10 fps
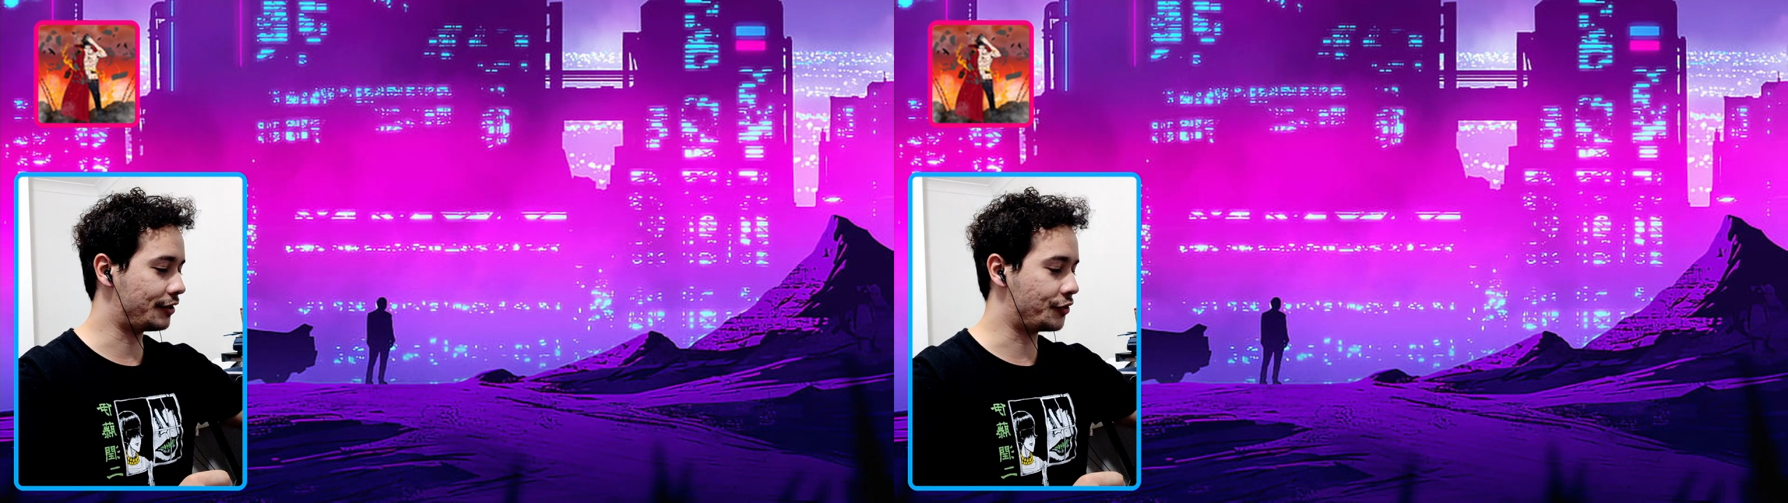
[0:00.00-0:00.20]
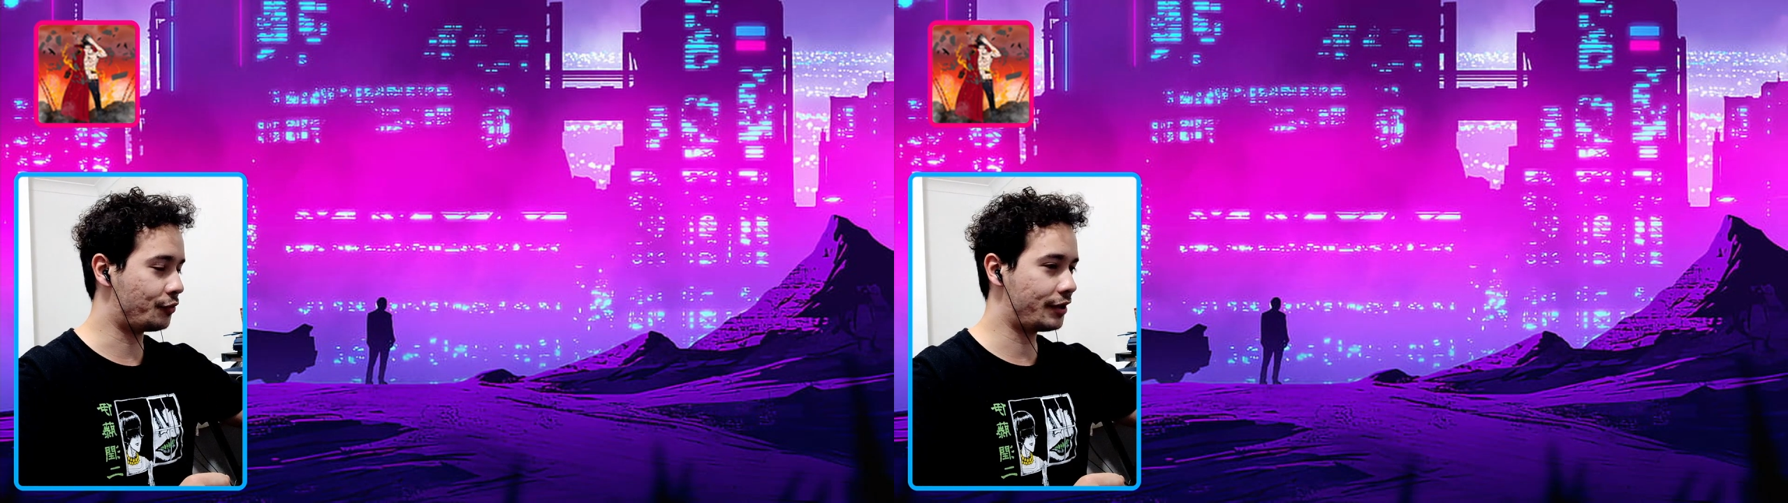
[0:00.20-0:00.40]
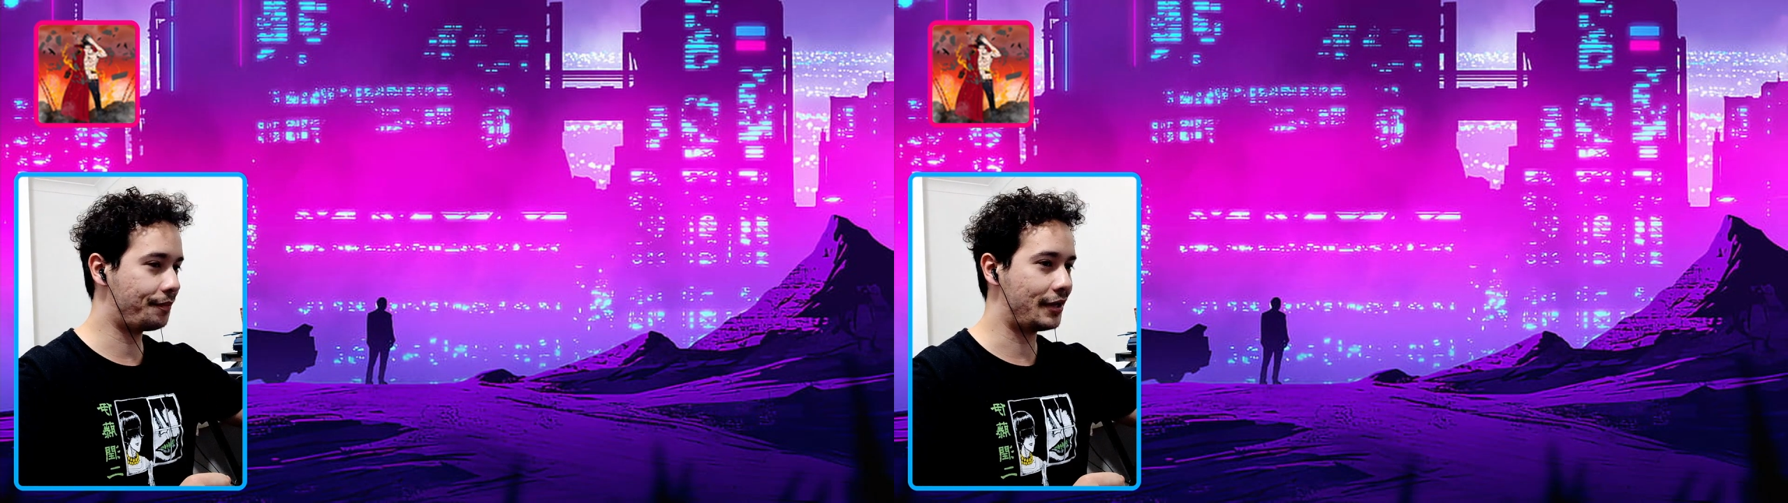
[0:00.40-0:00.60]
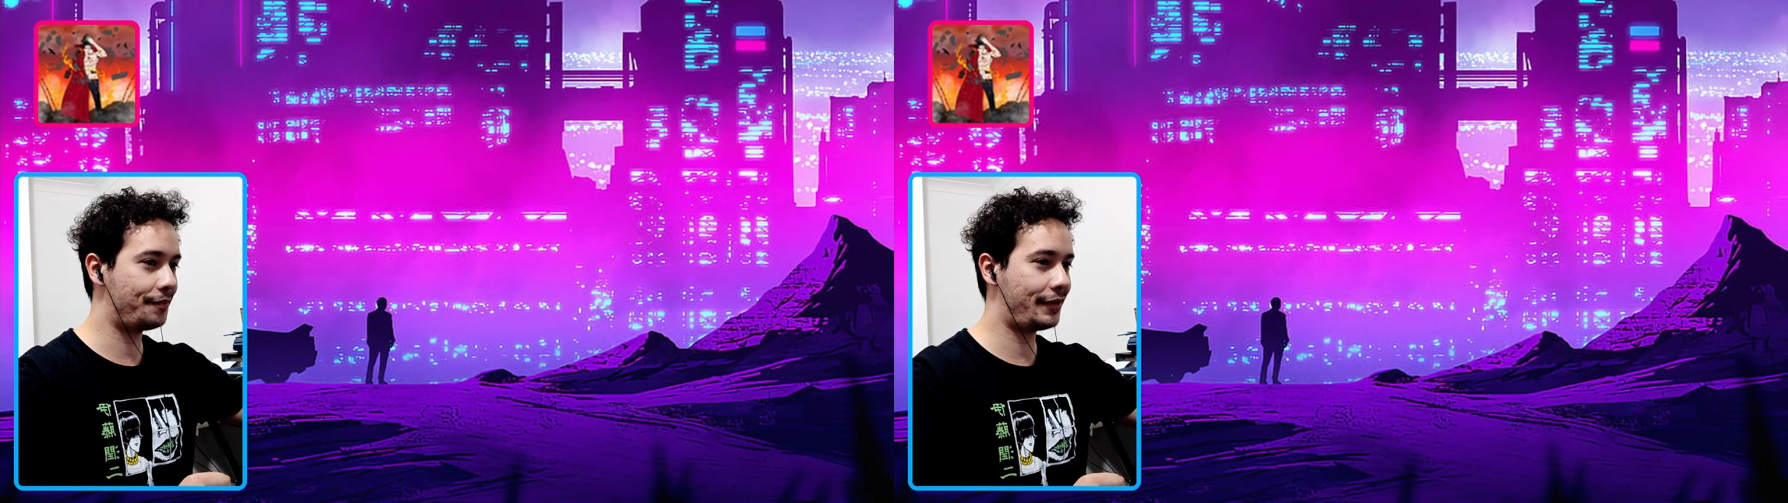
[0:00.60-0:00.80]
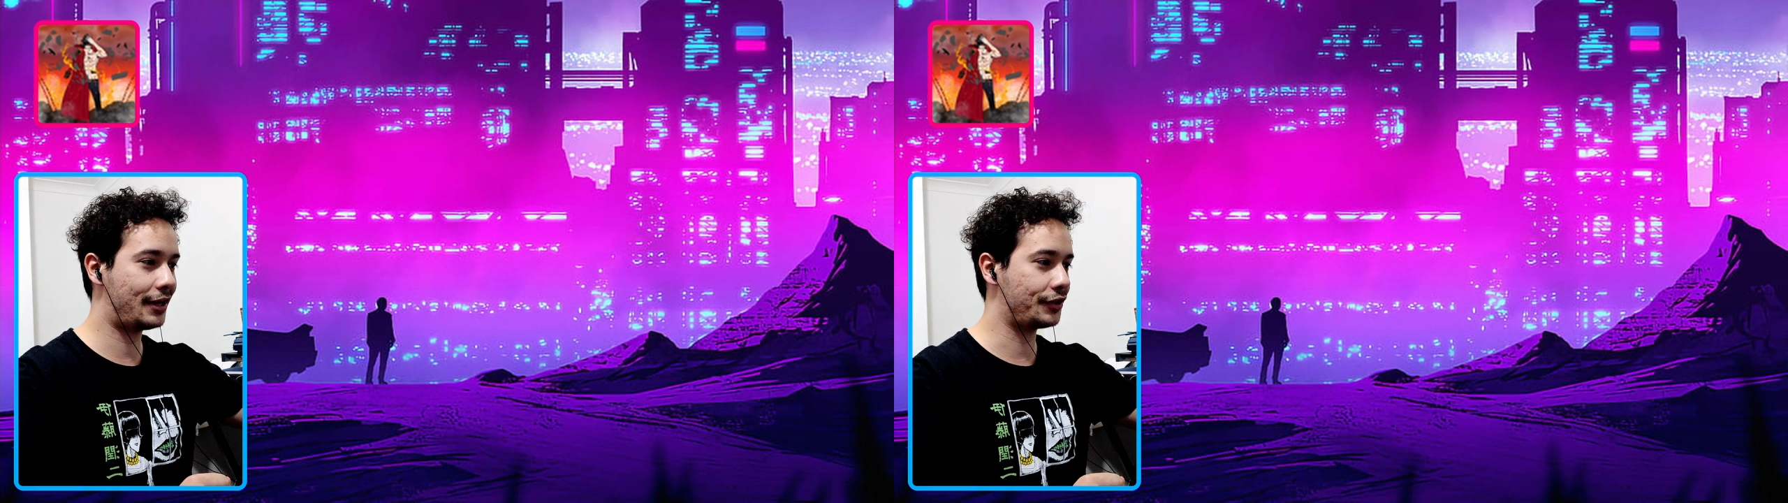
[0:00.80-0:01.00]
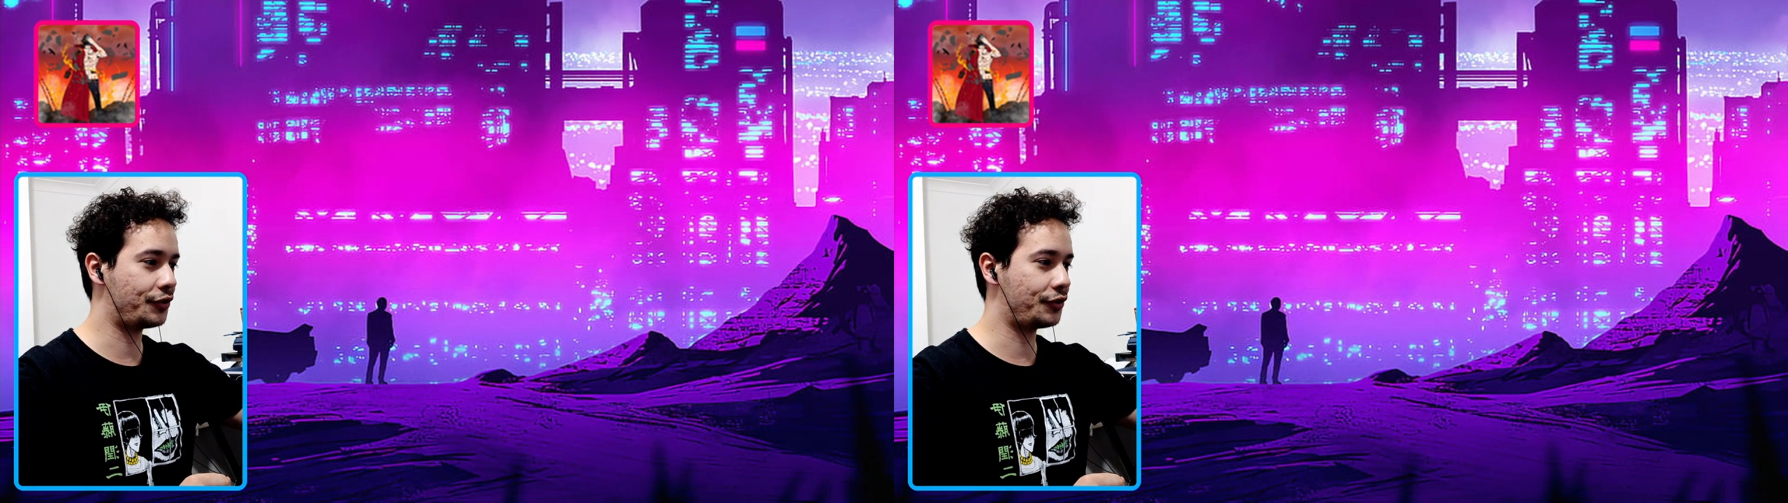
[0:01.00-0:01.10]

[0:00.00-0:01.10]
You want to pimp out